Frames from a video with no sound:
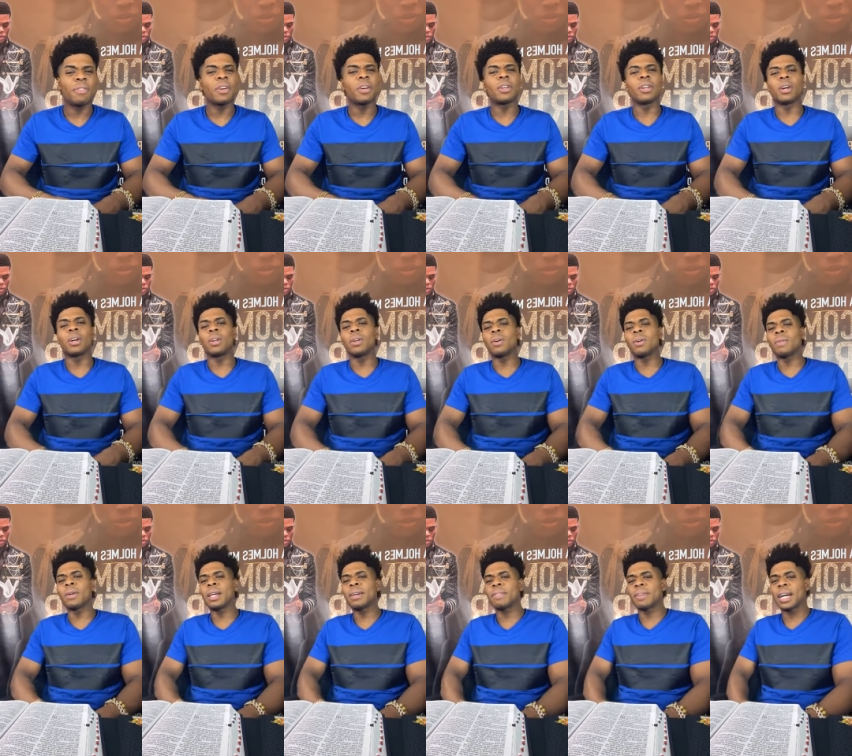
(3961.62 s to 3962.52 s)
feel the
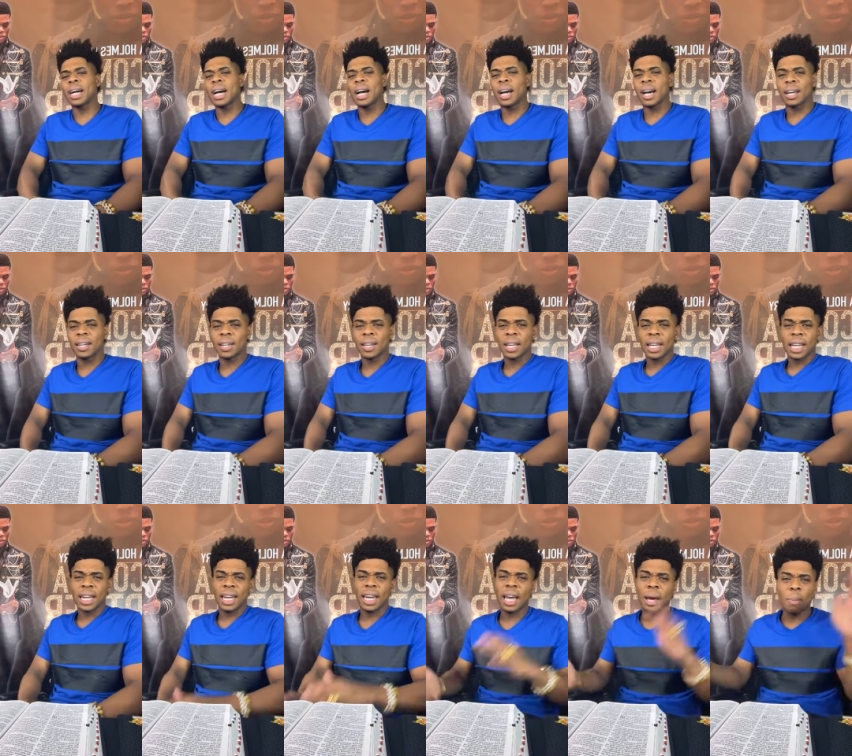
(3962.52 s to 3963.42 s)
glory of God.
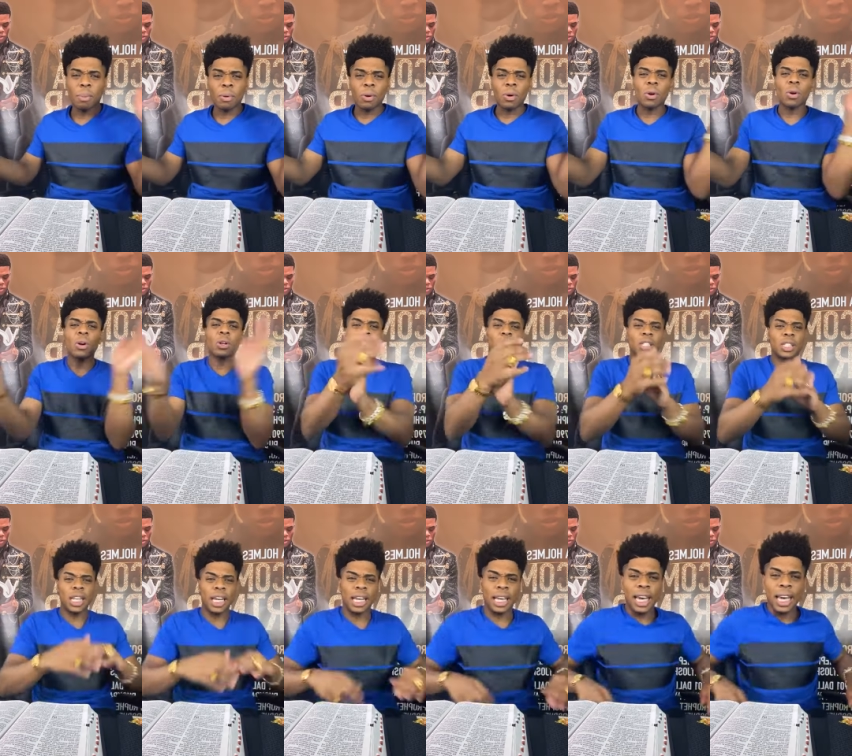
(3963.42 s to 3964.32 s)

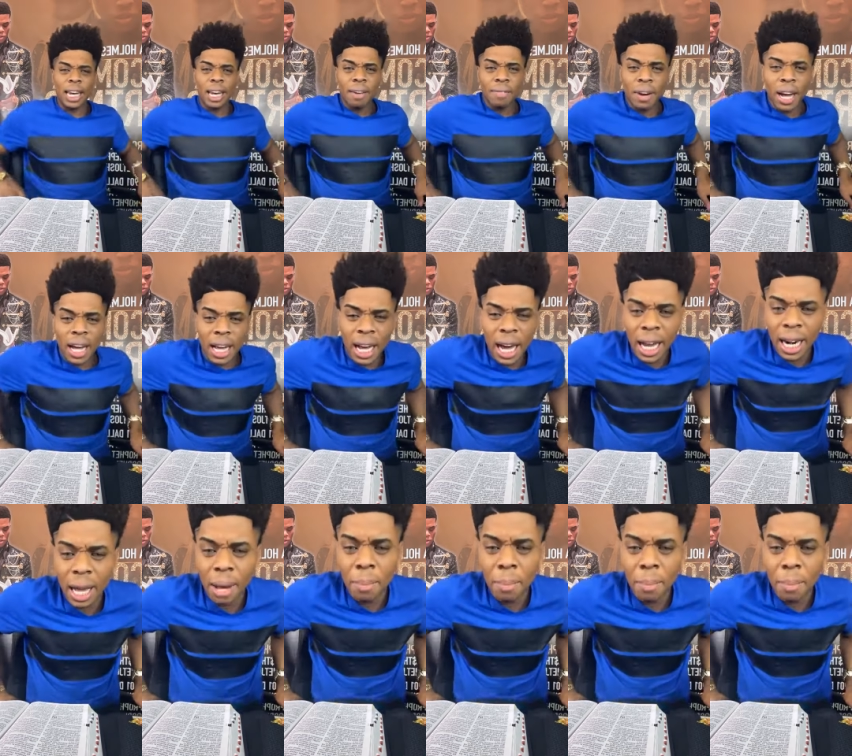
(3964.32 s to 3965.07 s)
Leproste keleva